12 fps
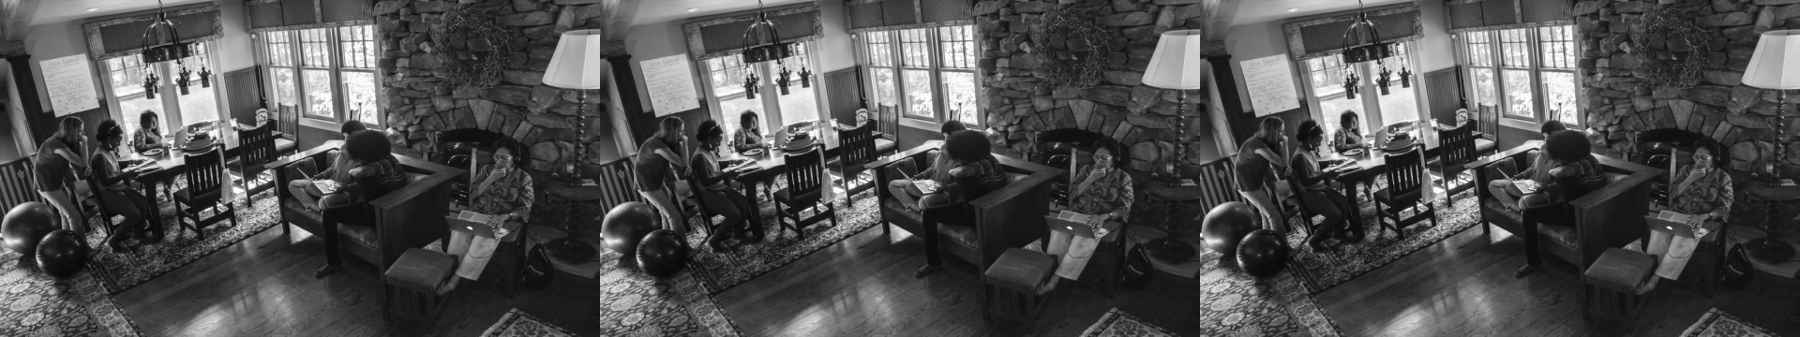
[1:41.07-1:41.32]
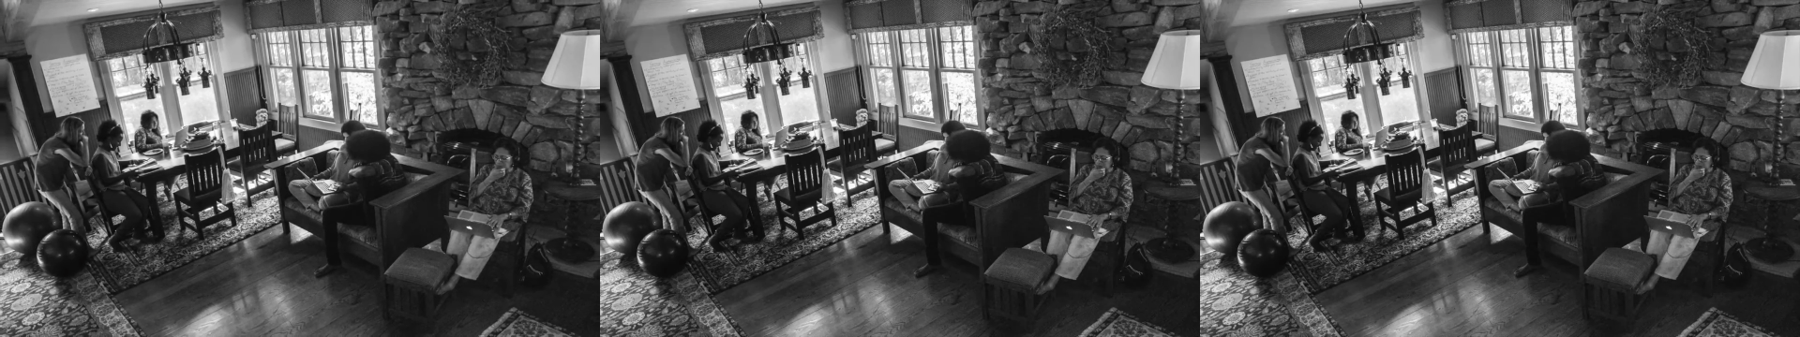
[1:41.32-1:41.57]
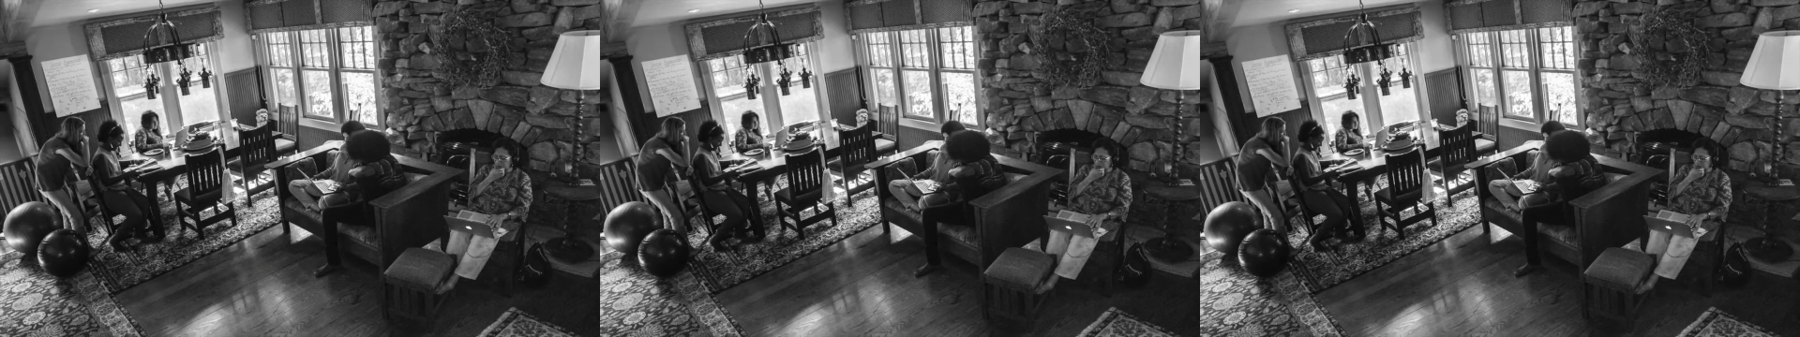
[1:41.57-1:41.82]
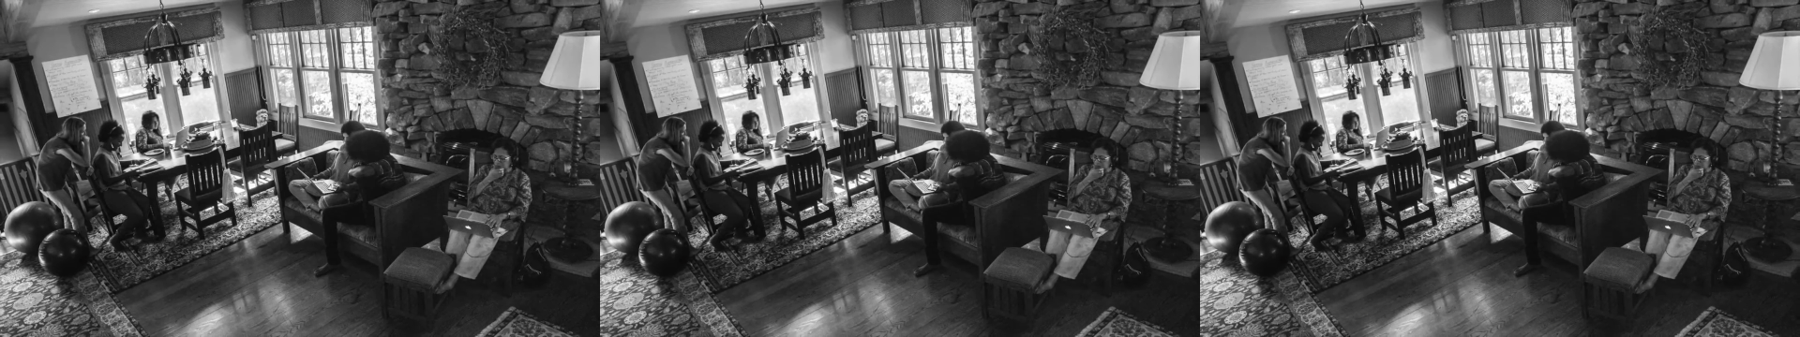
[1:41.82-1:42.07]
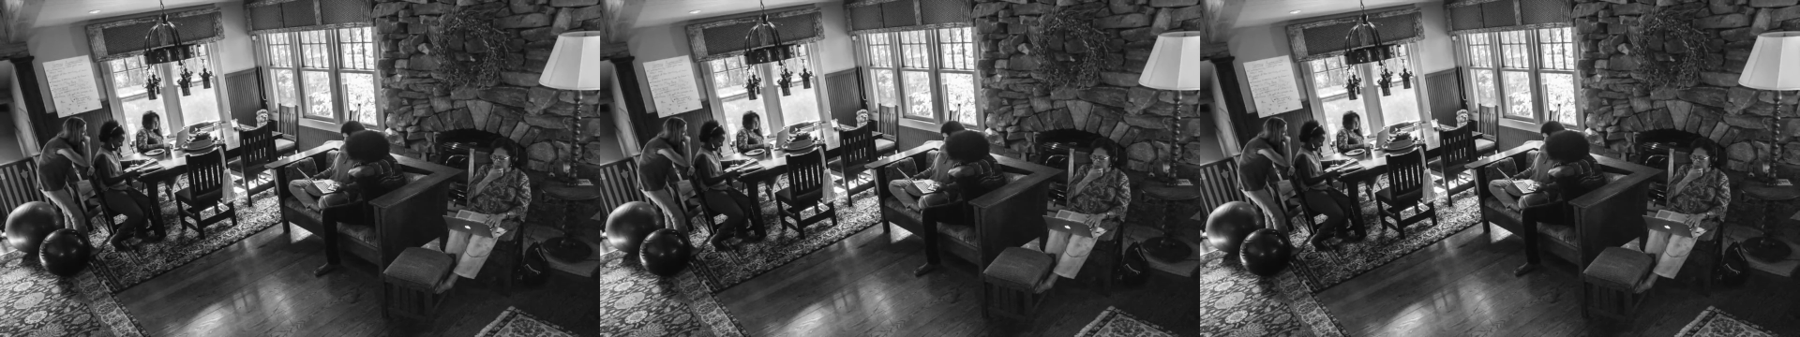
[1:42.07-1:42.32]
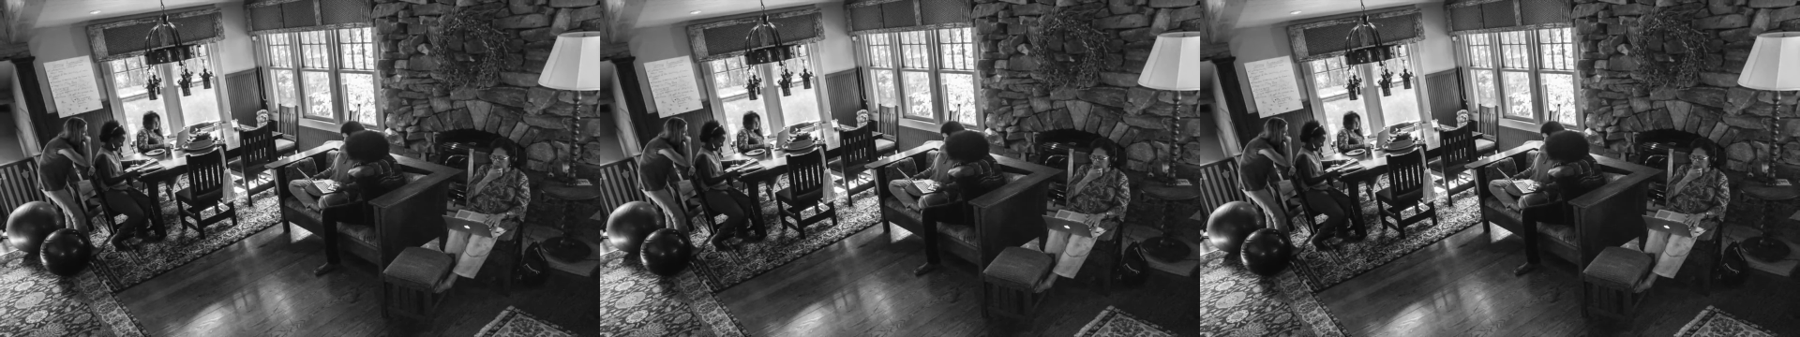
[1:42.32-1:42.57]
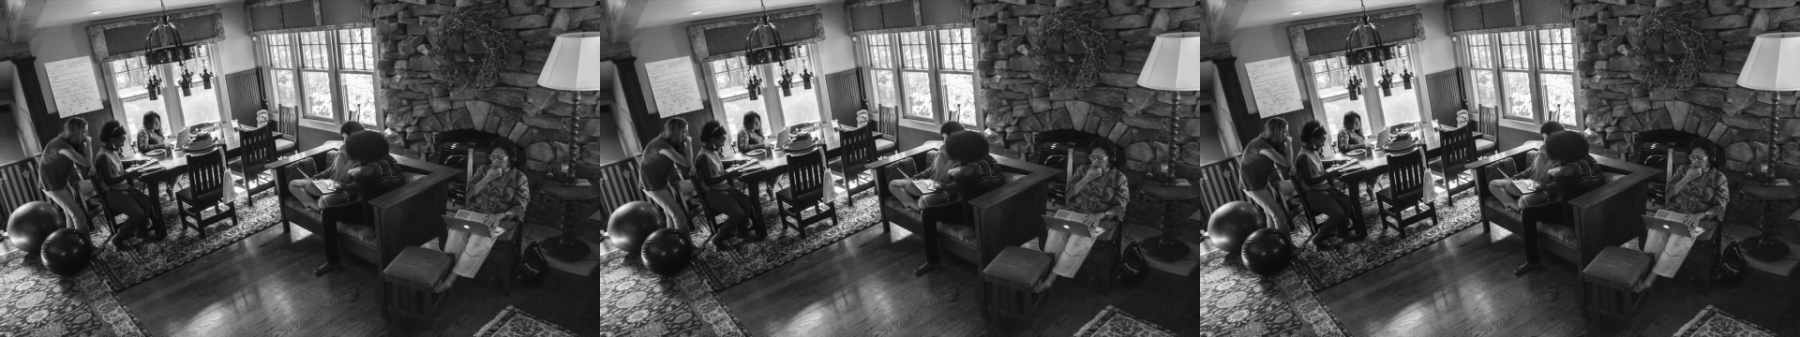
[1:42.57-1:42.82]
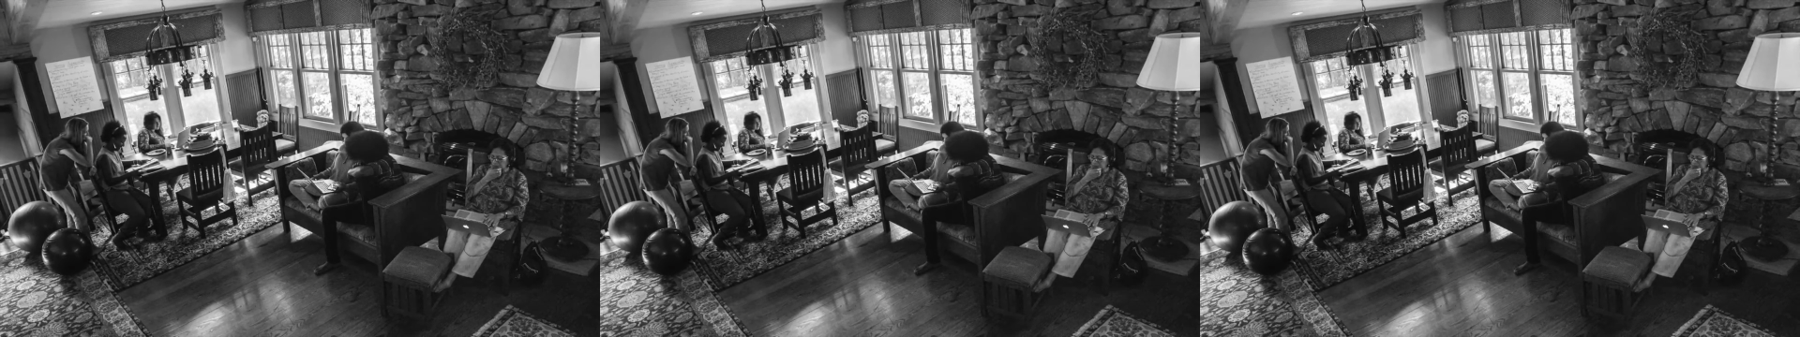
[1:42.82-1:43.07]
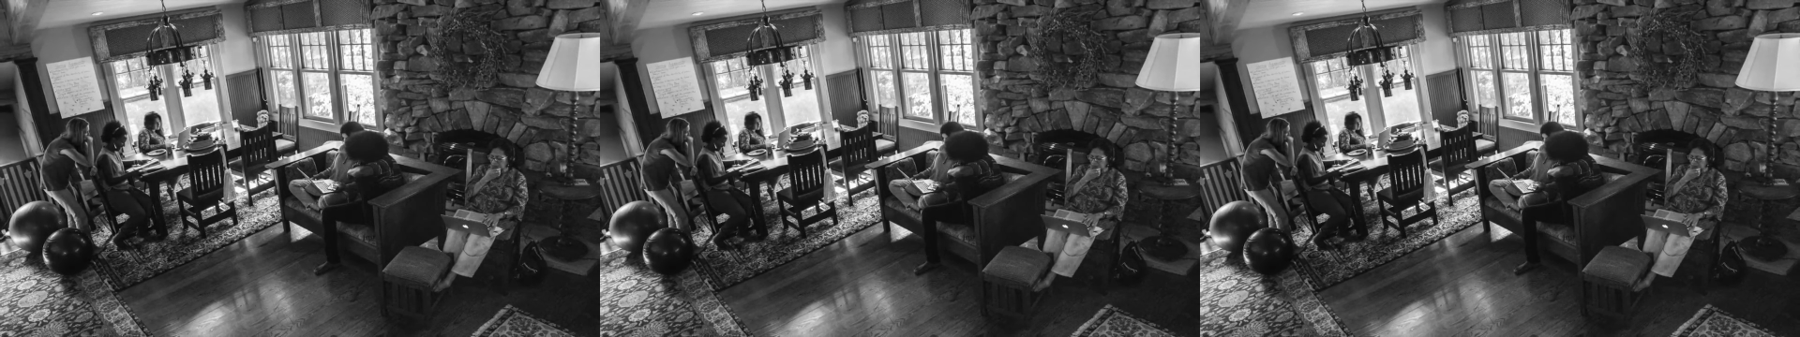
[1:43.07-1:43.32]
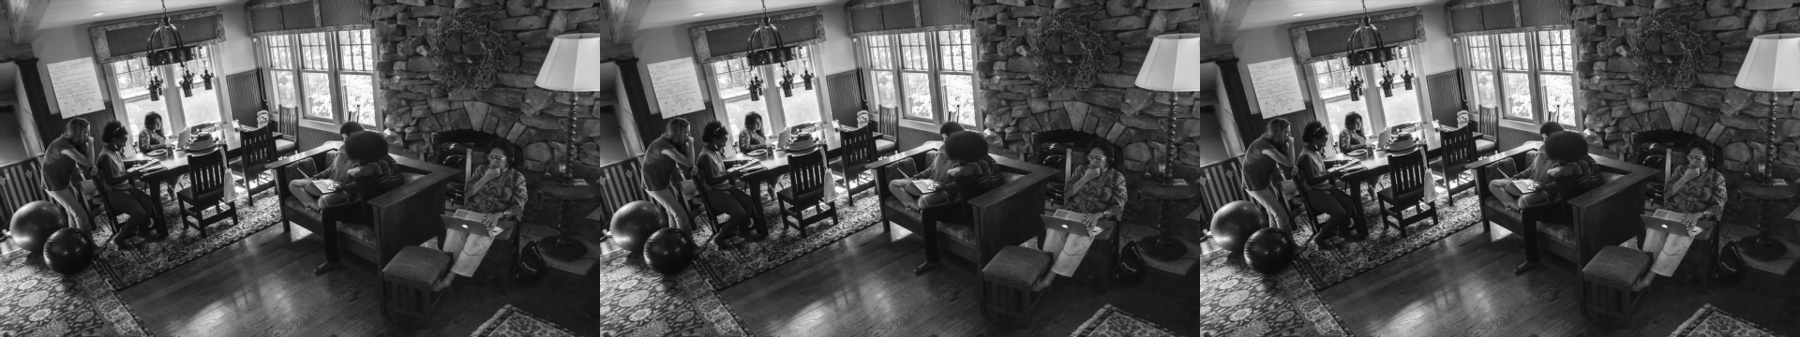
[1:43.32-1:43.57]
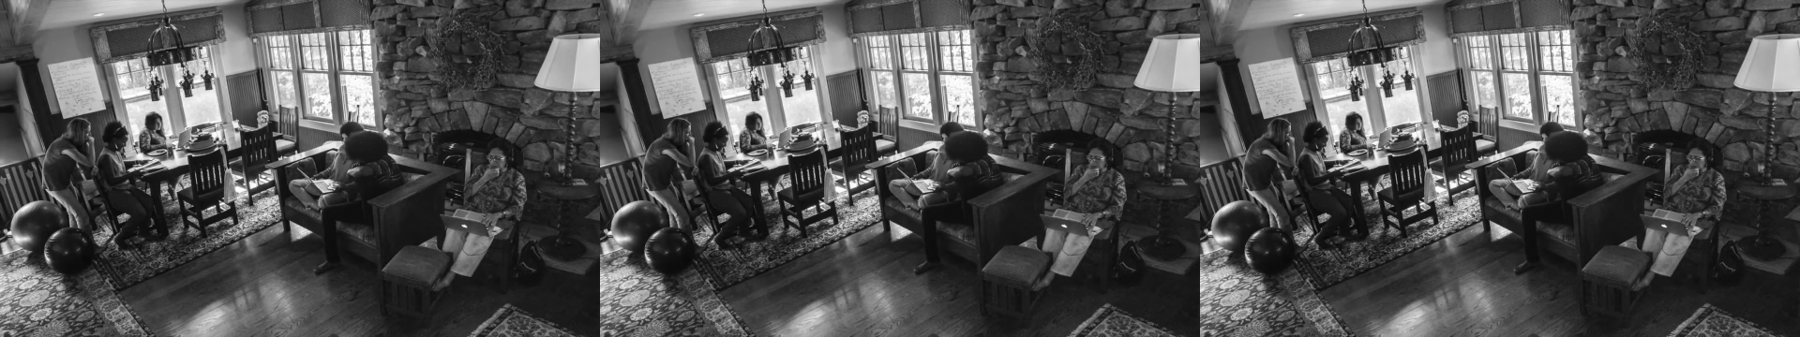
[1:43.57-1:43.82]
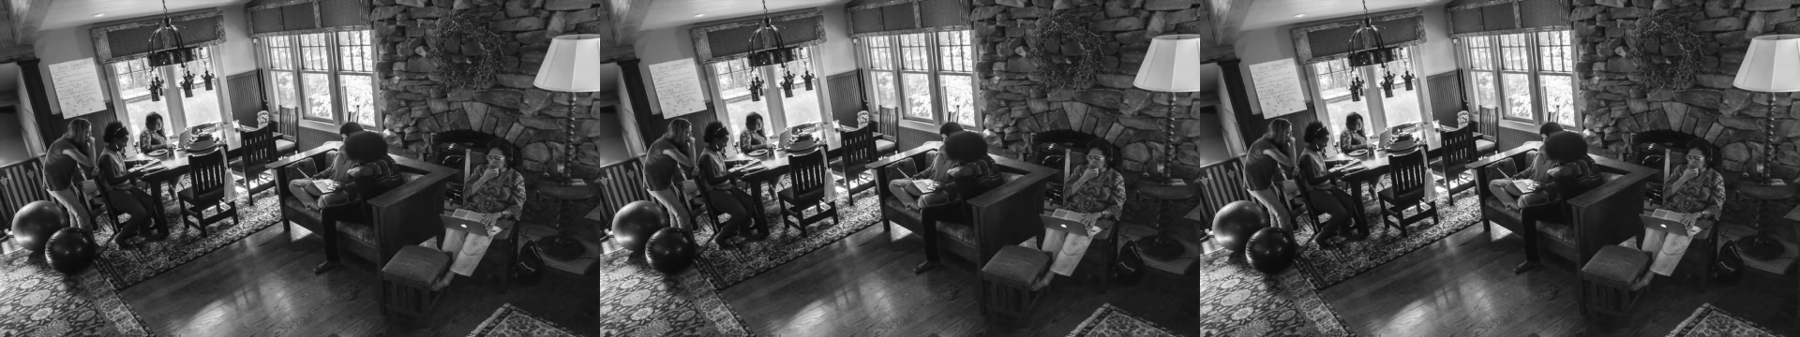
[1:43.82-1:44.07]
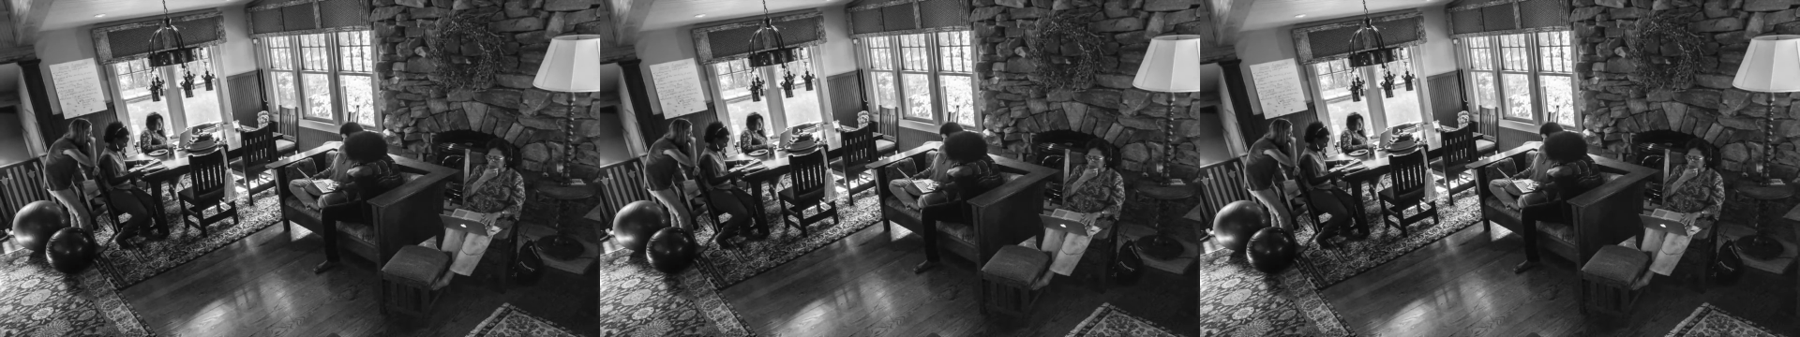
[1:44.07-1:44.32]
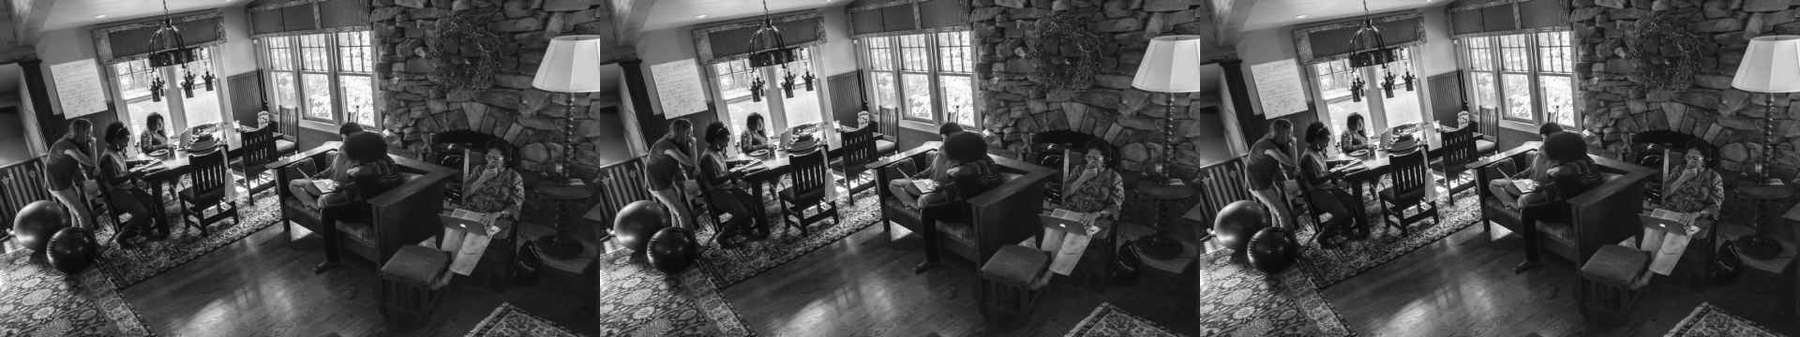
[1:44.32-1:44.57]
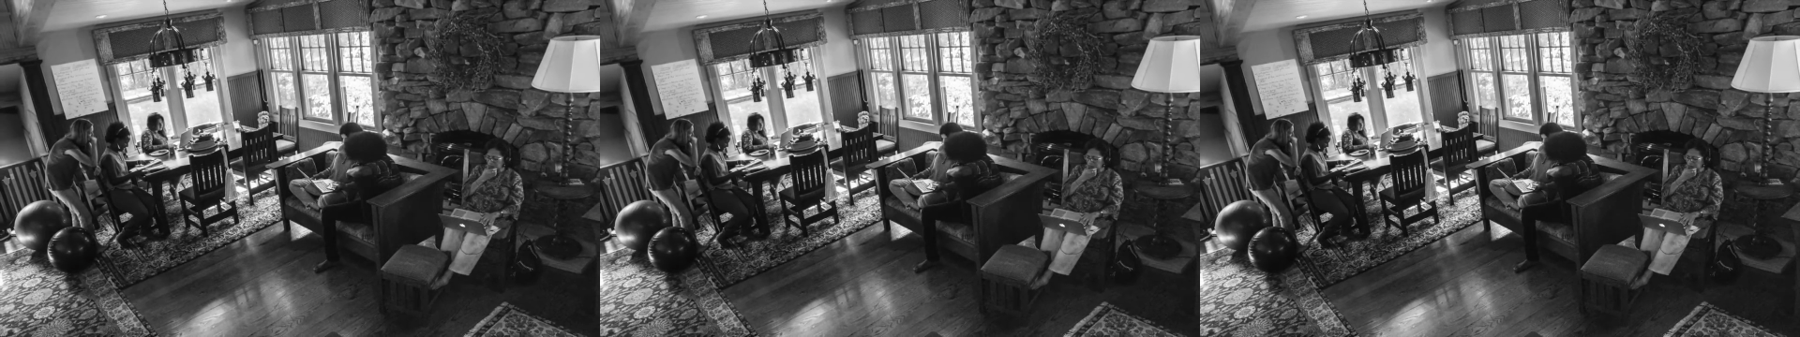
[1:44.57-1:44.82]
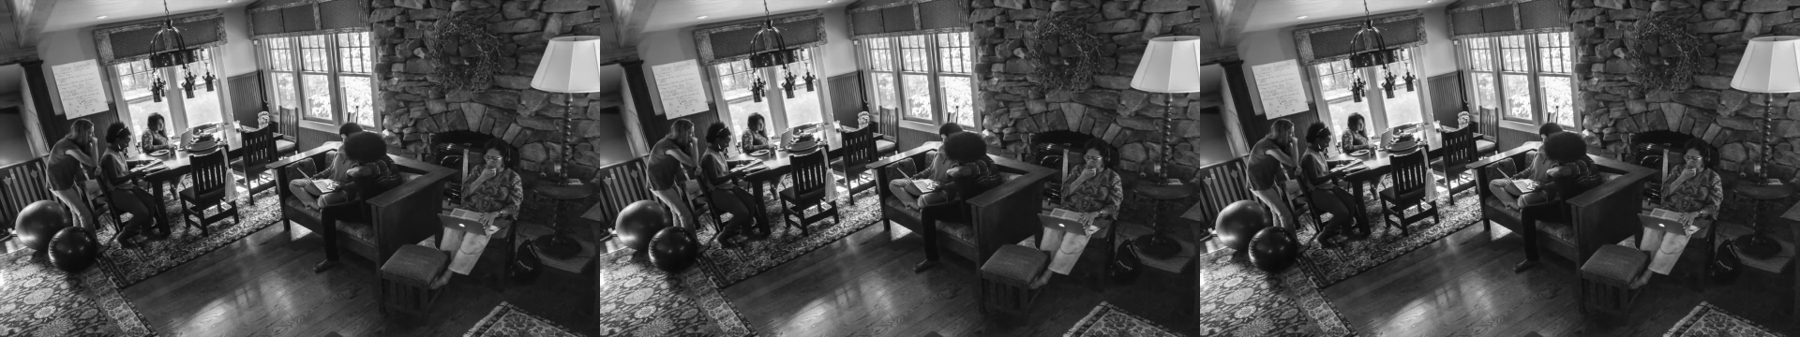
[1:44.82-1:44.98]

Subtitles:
[unreadable: no face in view]